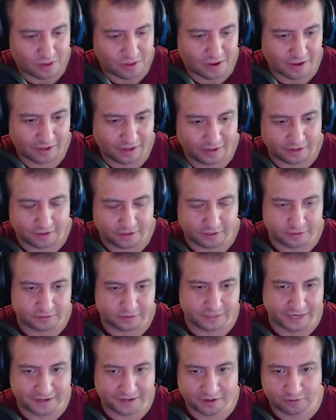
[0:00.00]

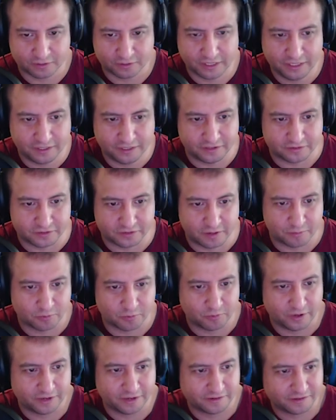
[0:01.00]
technical keys. Number
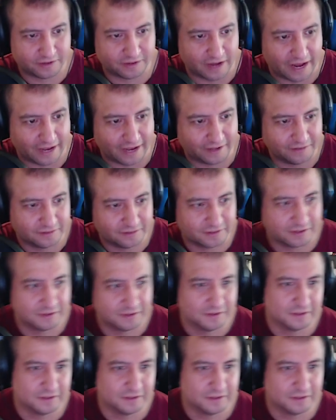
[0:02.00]
one, size,